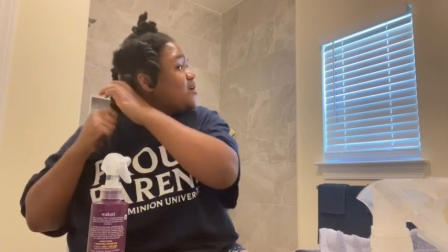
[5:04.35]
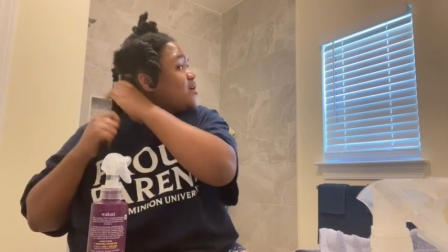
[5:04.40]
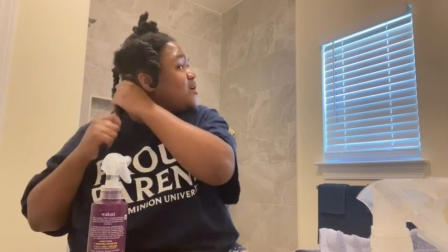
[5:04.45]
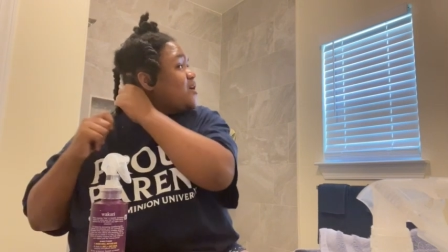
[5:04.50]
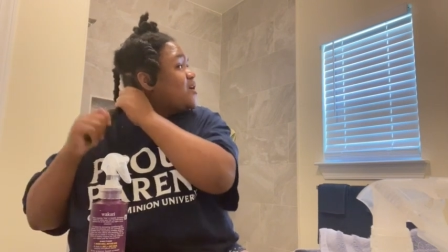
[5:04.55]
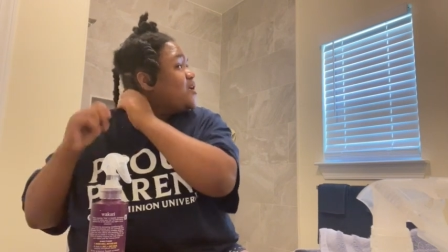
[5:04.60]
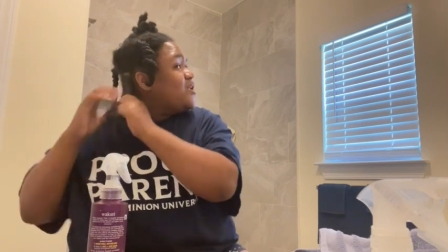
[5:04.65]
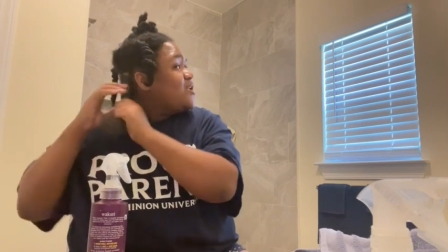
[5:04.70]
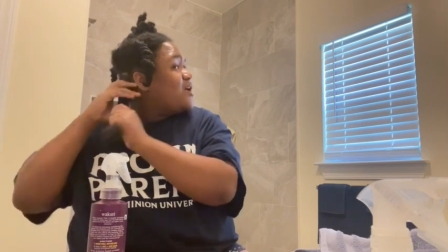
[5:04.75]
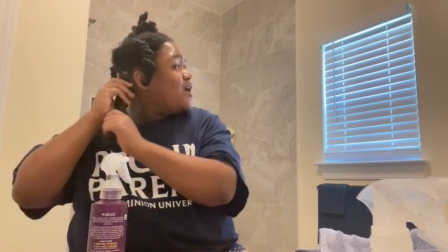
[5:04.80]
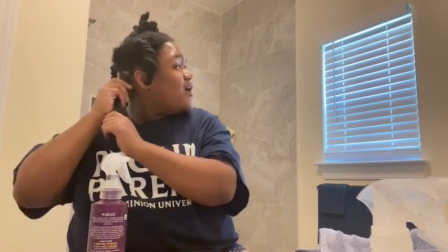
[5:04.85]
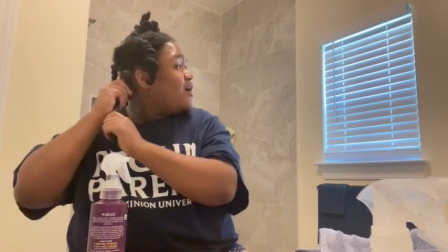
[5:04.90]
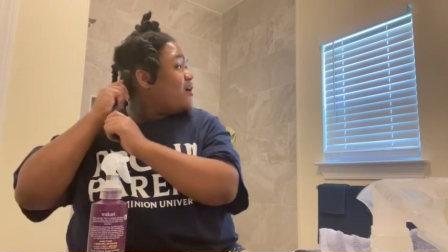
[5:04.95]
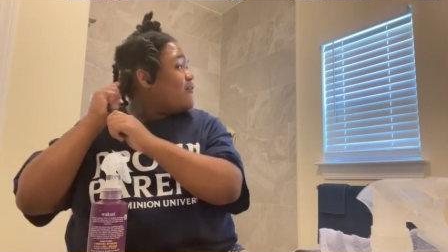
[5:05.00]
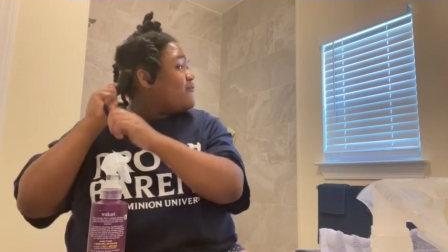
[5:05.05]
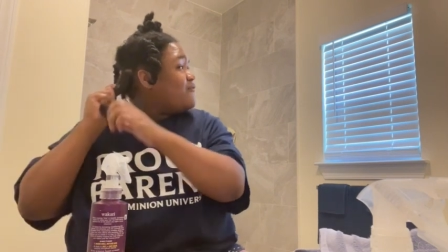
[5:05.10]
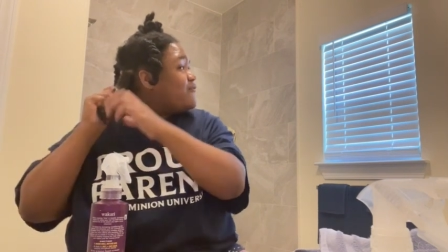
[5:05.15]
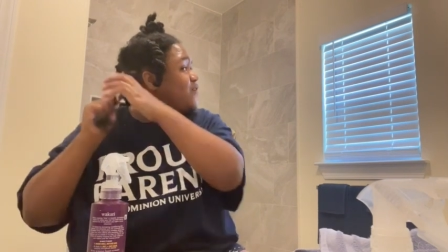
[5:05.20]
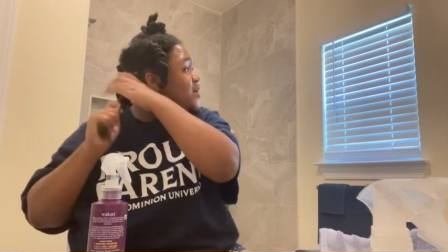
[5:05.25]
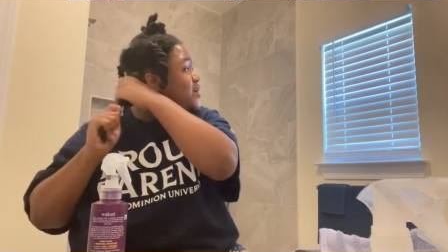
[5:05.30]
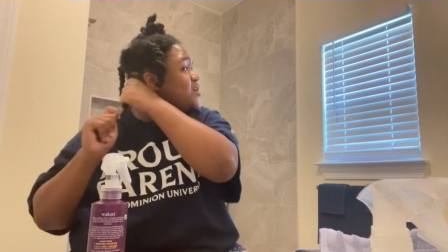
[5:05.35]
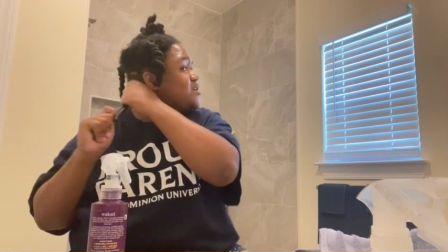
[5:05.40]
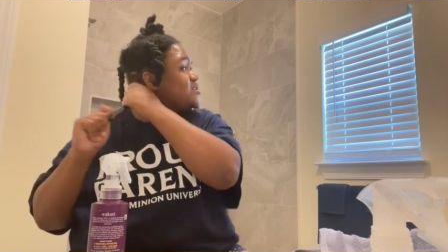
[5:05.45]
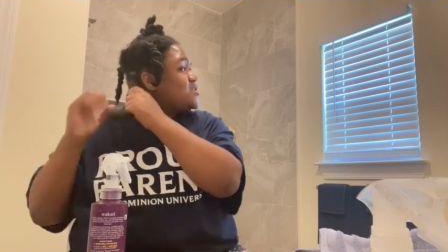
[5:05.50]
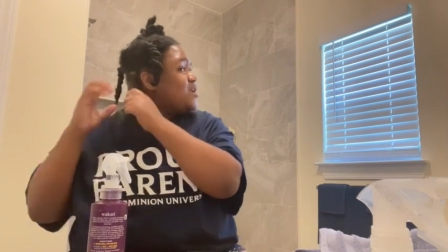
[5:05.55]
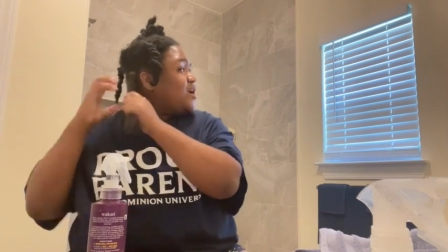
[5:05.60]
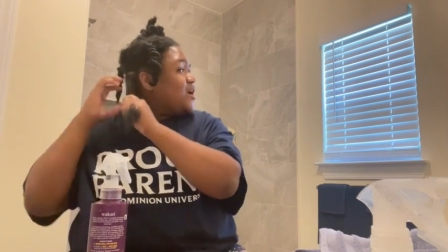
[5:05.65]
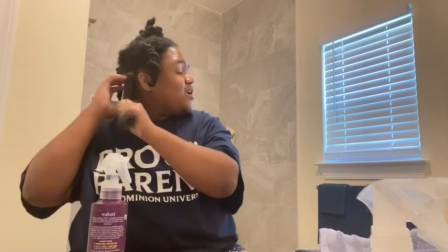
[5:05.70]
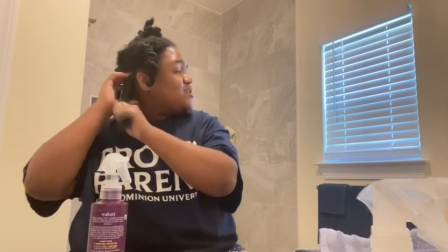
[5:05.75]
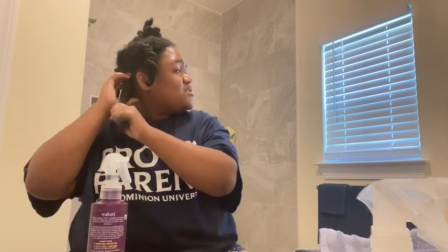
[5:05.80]
It smells
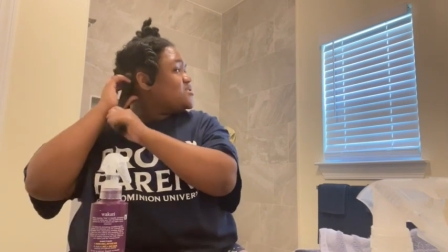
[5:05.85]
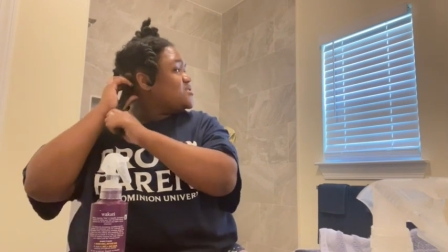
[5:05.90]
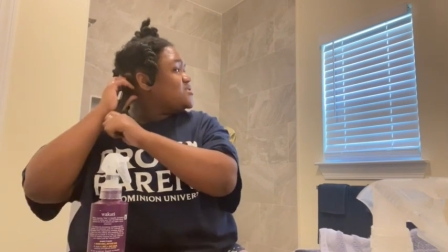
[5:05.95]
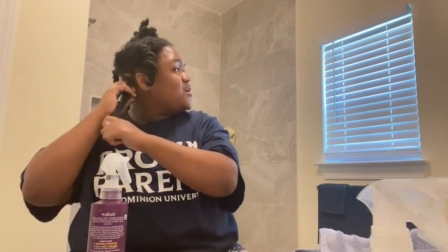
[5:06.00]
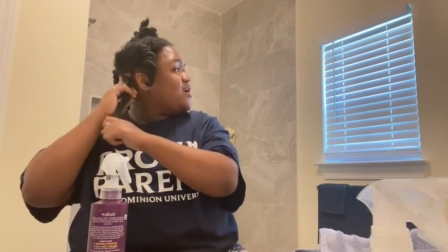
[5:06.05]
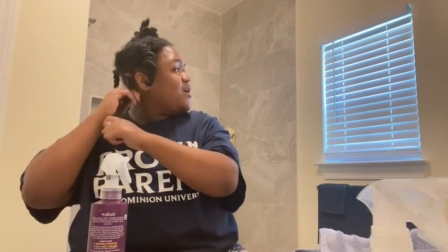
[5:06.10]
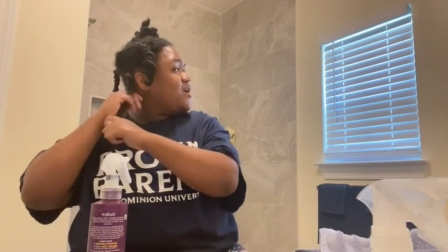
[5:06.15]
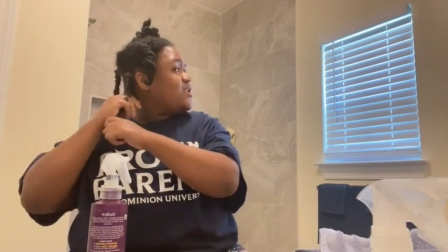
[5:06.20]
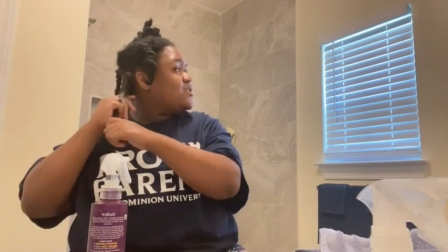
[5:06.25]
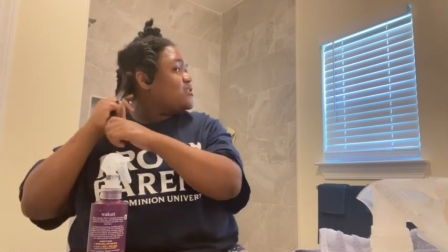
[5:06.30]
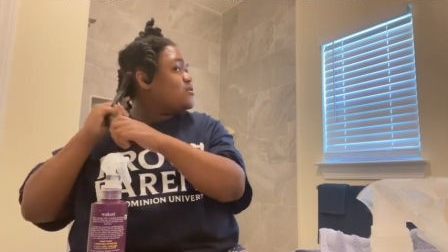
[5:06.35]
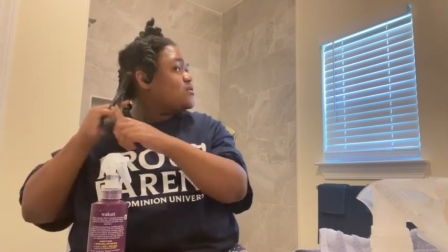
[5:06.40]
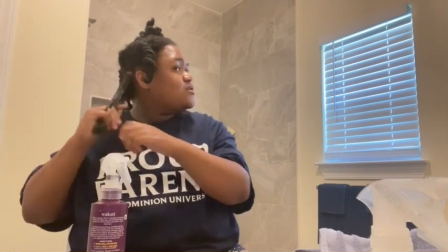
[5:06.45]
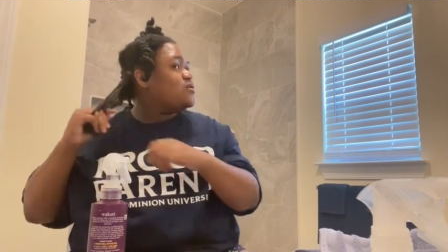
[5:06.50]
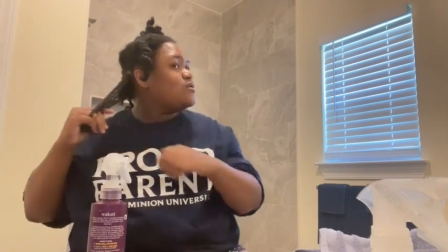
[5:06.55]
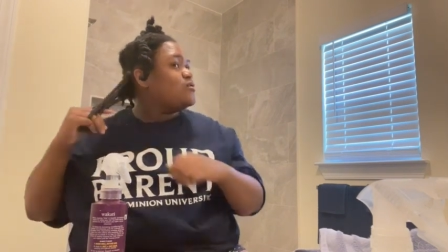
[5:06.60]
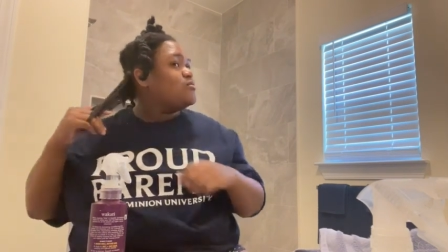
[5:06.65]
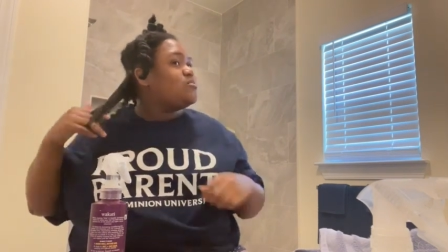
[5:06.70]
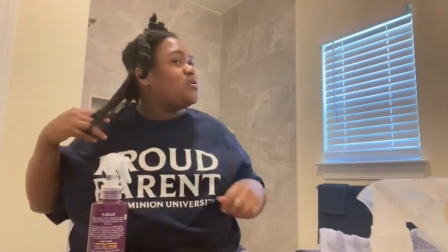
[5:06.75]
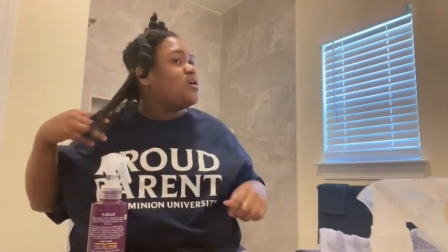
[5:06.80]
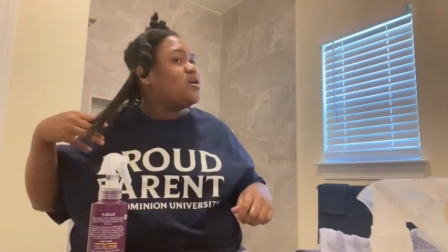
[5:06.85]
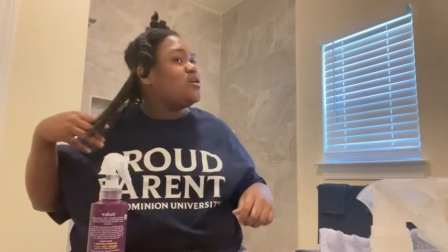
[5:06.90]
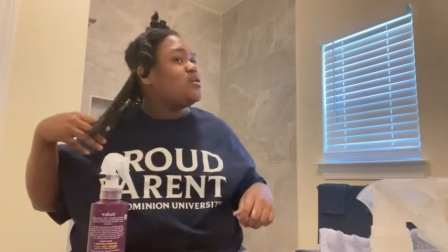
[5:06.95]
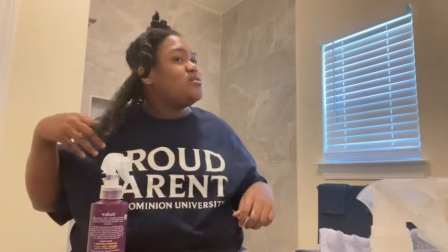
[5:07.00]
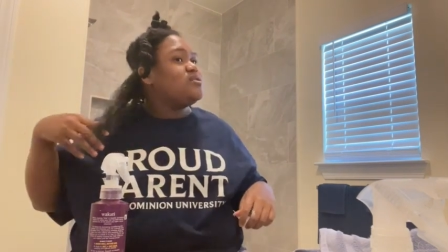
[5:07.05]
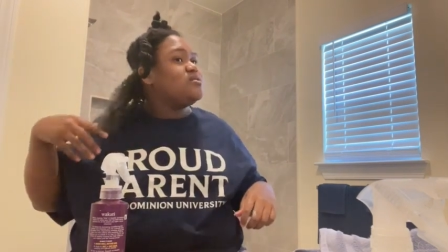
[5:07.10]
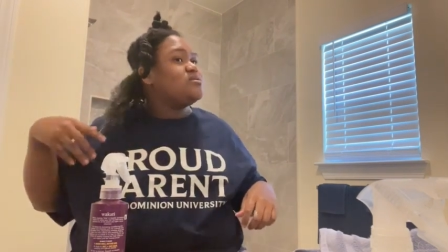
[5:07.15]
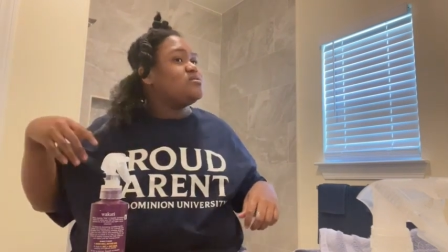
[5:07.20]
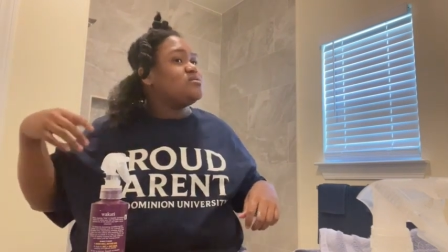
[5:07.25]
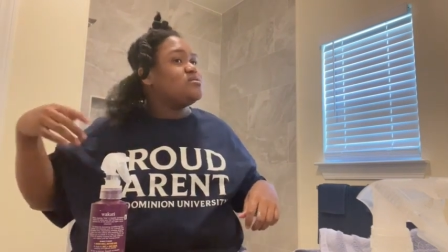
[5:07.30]
great. It's nice and
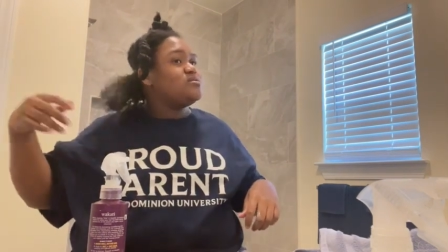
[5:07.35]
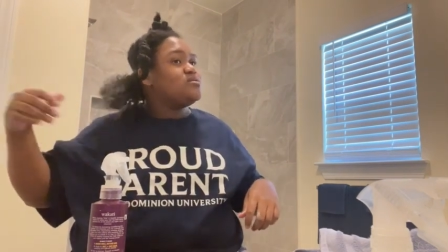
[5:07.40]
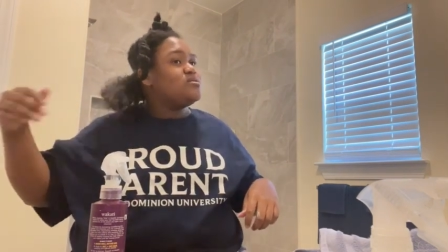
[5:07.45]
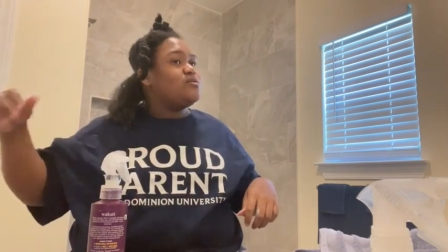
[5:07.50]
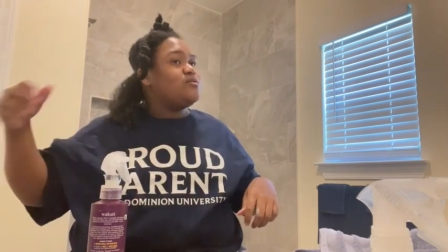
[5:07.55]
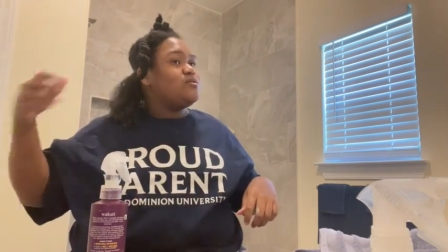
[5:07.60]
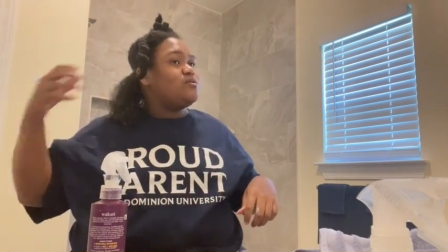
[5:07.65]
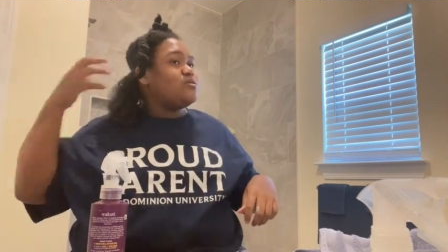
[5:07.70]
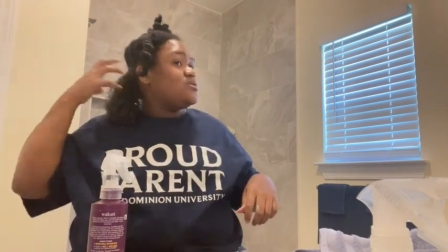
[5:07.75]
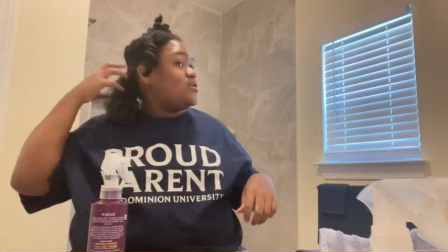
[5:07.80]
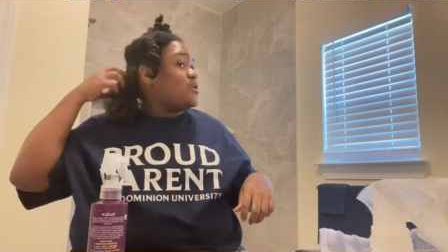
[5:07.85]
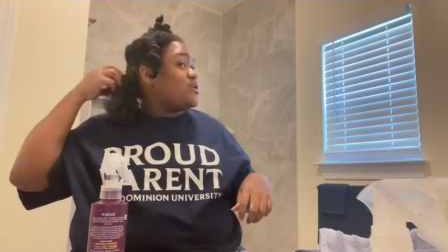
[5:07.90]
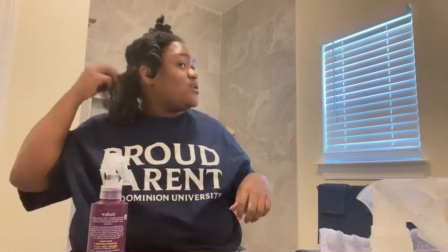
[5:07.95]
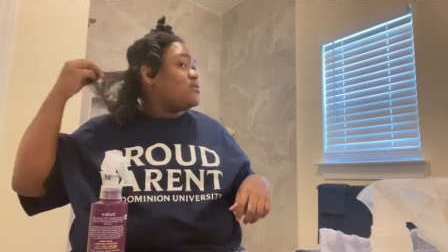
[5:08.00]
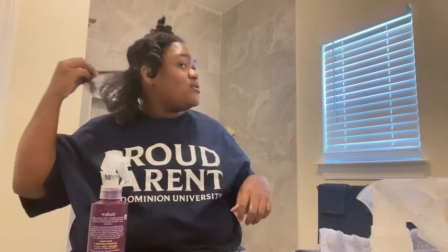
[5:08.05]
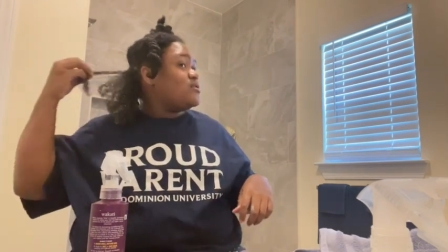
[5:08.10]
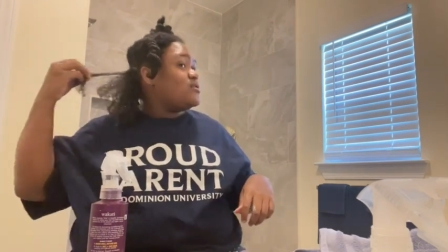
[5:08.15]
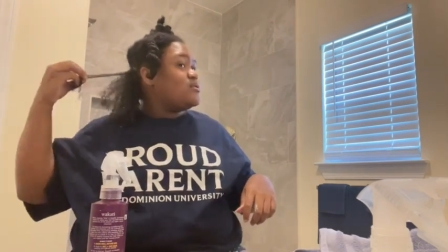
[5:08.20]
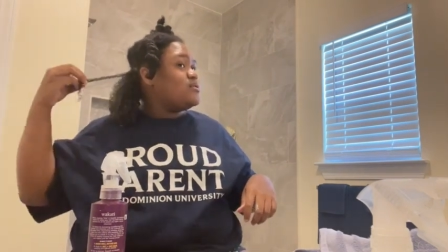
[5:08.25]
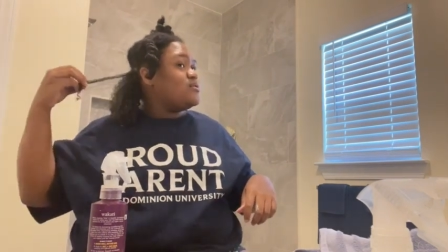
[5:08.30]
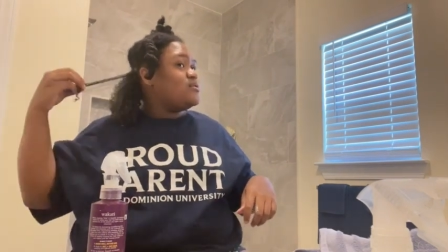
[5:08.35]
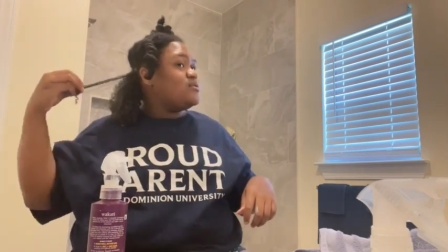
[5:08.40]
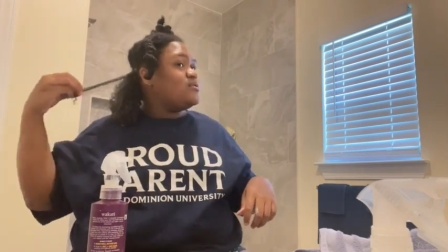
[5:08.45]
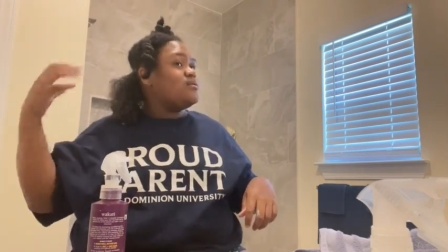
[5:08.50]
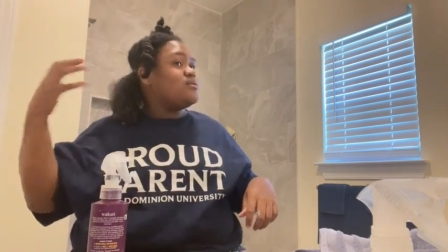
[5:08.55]
thick when you need it,